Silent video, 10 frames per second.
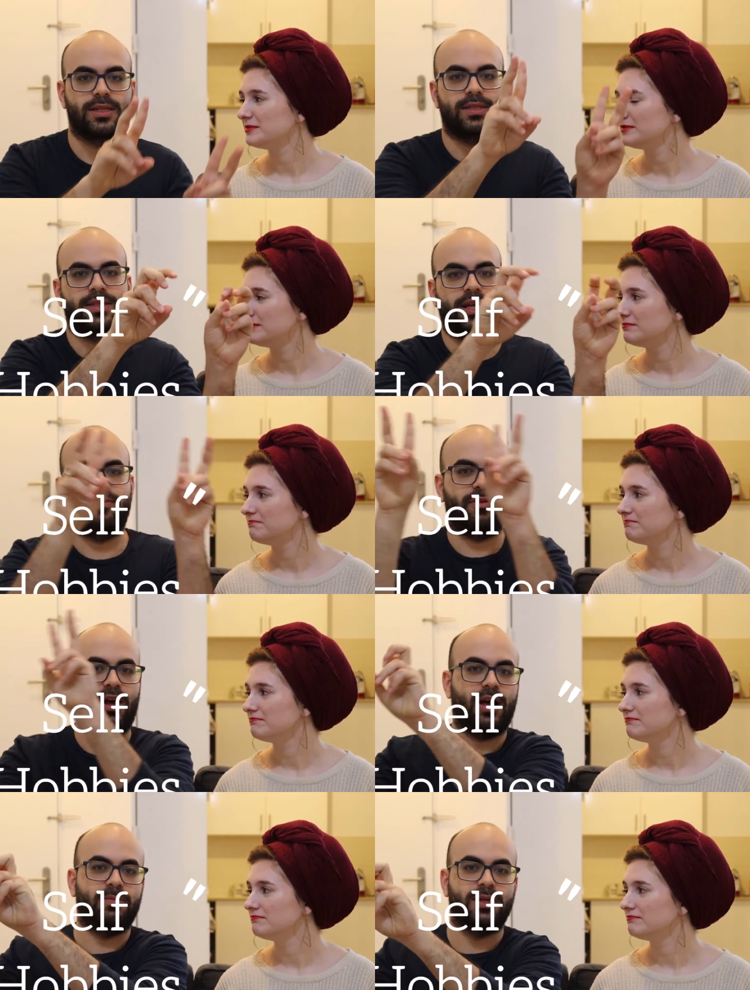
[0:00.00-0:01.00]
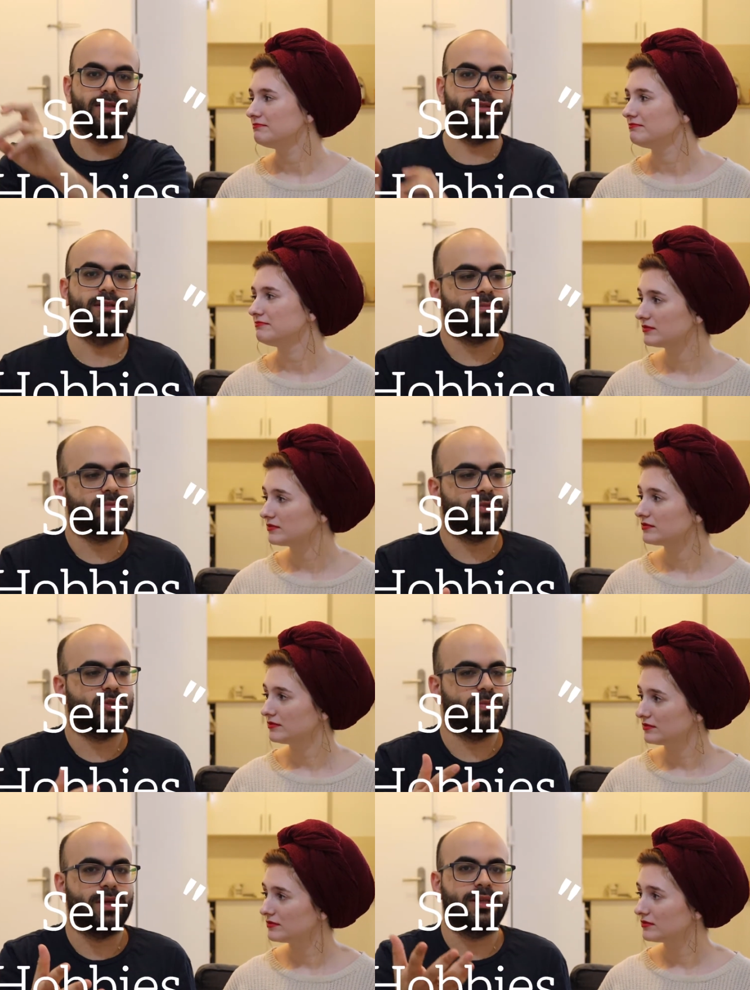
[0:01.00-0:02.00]
Speaker 1: self hobbies to
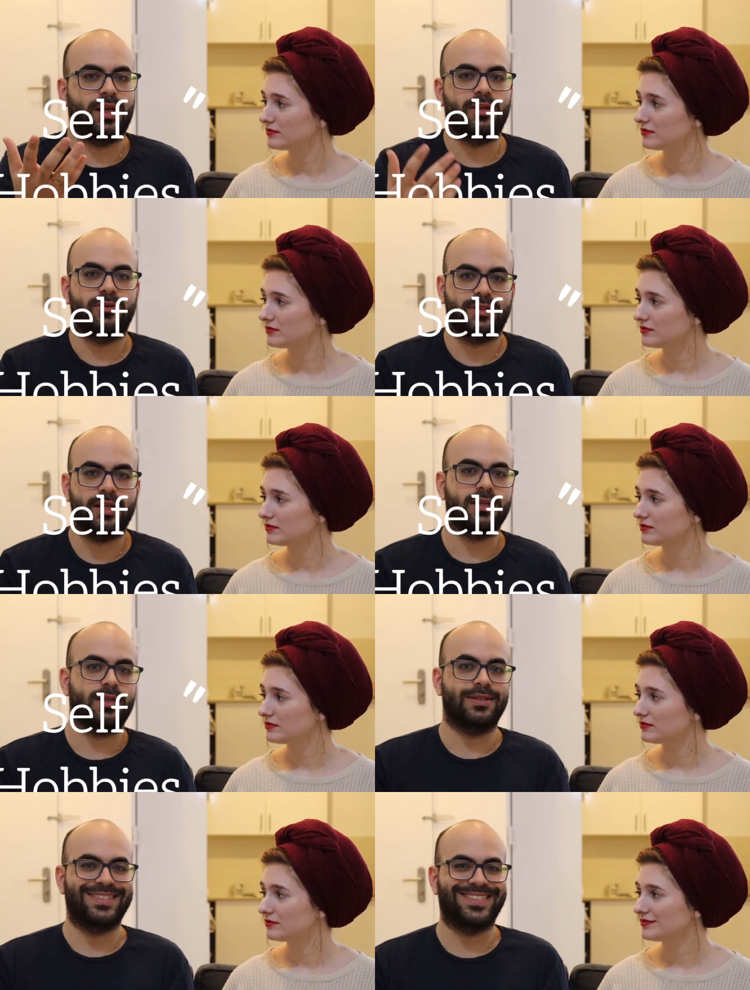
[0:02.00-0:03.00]
maintain your sanity.